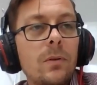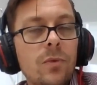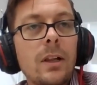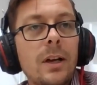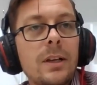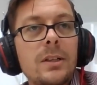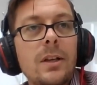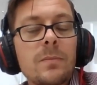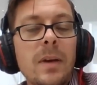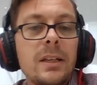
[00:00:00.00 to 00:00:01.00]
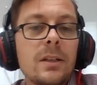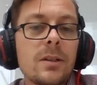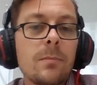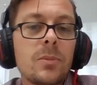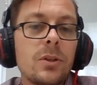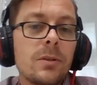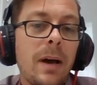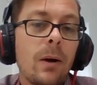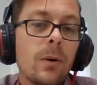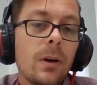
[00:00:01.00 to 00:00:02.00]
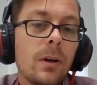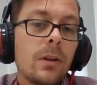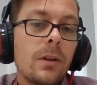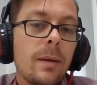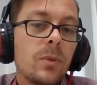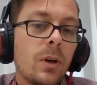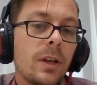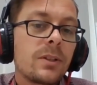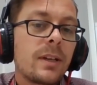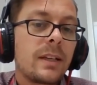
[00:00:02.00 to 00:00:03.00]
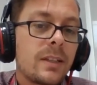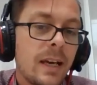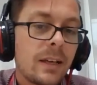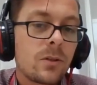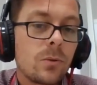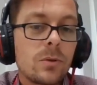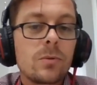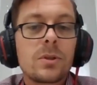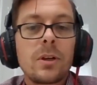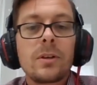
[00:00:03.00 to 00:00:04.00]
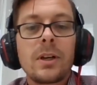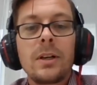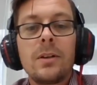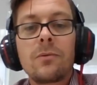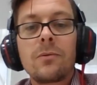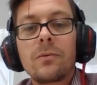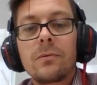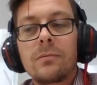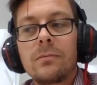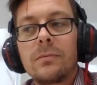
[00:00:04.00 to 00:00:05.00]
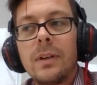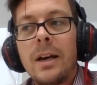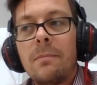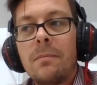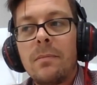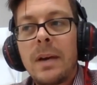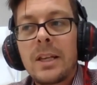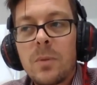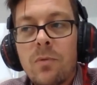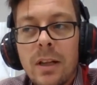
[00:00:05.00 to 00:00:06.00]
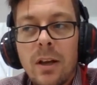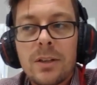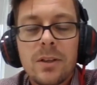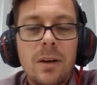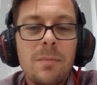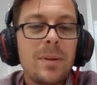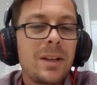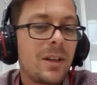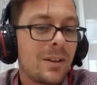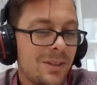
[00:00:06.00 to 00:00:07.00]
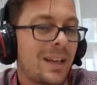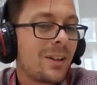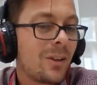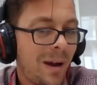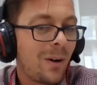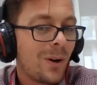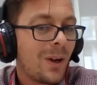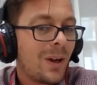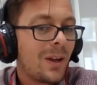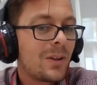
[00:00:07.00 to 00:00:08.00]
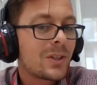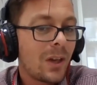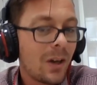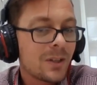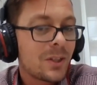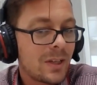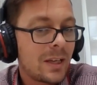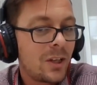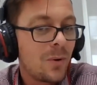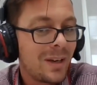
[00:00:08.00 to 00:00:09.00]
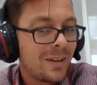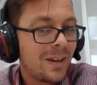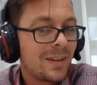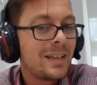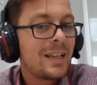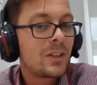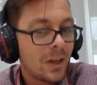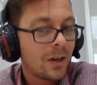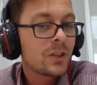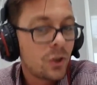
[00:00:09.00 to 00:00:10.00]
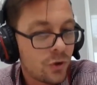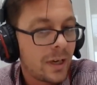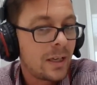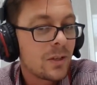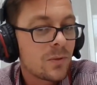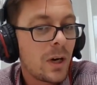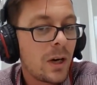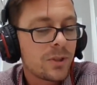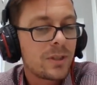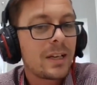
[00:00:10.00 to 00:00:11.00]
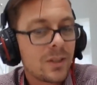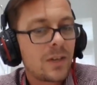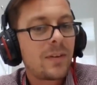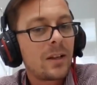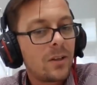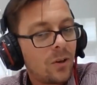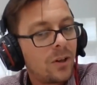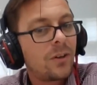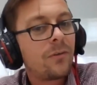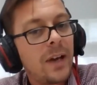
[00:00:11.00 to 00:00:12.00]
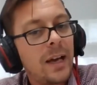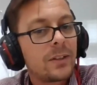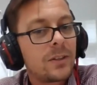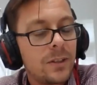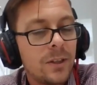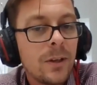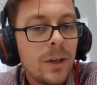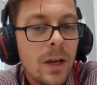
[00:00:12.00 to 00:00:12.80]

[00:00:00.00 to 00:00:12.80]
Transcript: realizing that I was making assumptions about them not understanding tech tools also kind of makes me realize that maybe they don't understand a lot about the tasks they're doing, and they need task training as well. So that's kind of had a knock-on effect, you know.